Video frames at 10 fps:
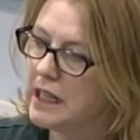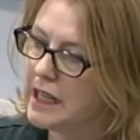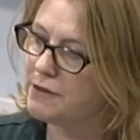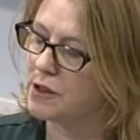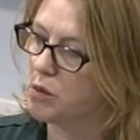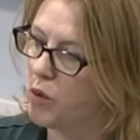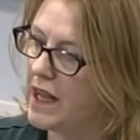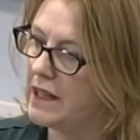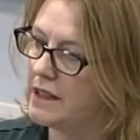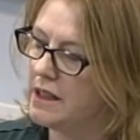even
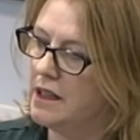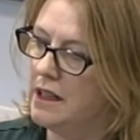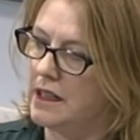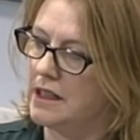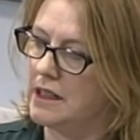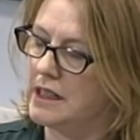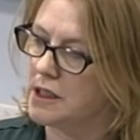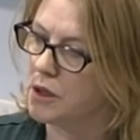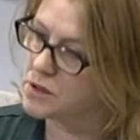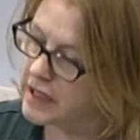when it
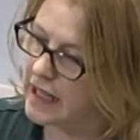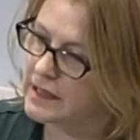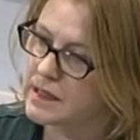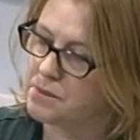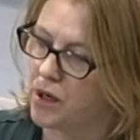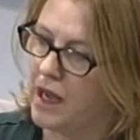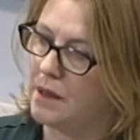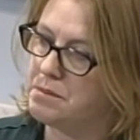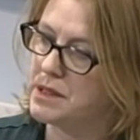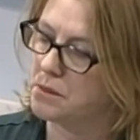goes against
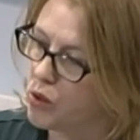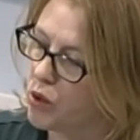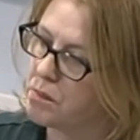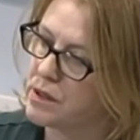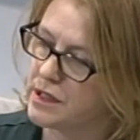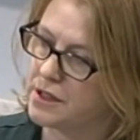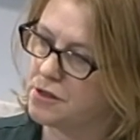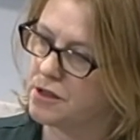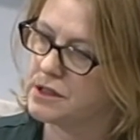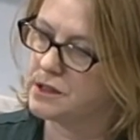perhaps some corporate
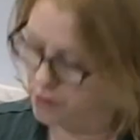interests